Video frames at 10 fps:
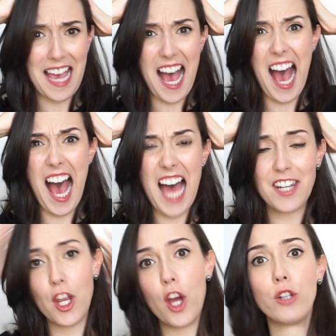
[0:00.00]
Ah!
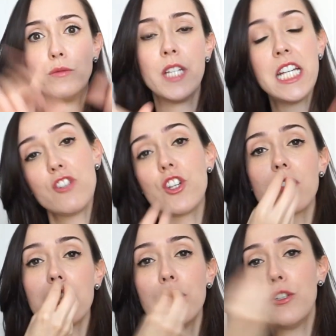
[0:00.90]
No,
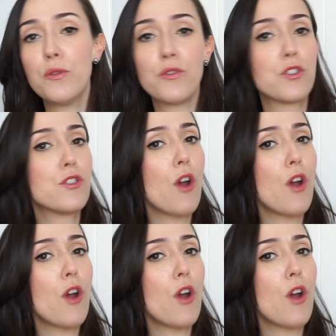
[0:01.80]
just lose,